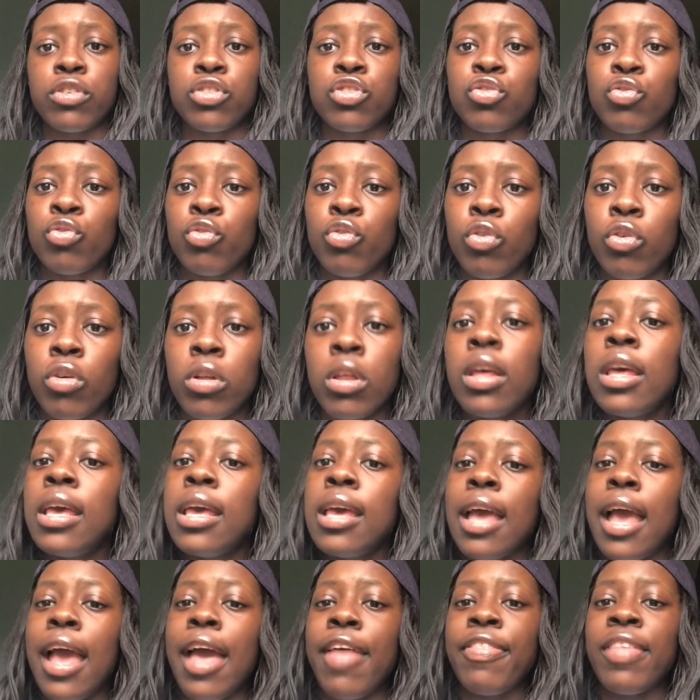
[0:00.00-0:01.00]
school,
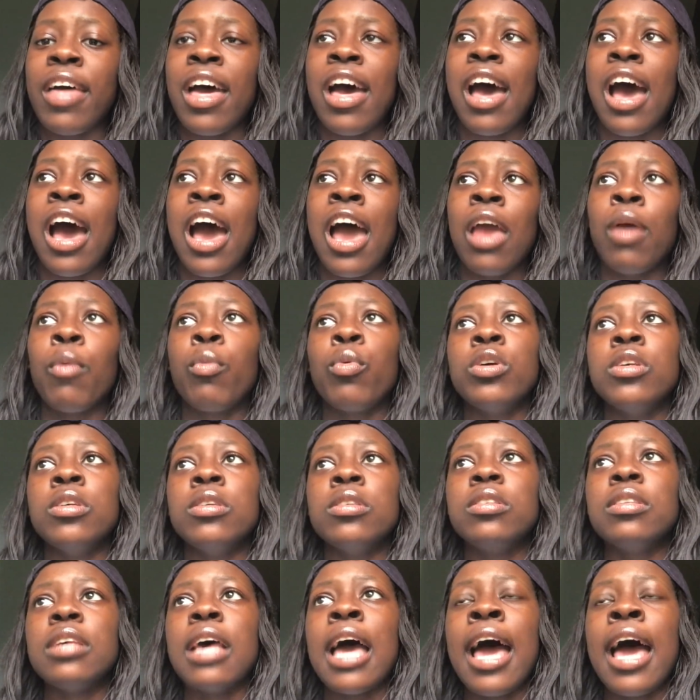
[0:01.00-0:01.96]
and that I was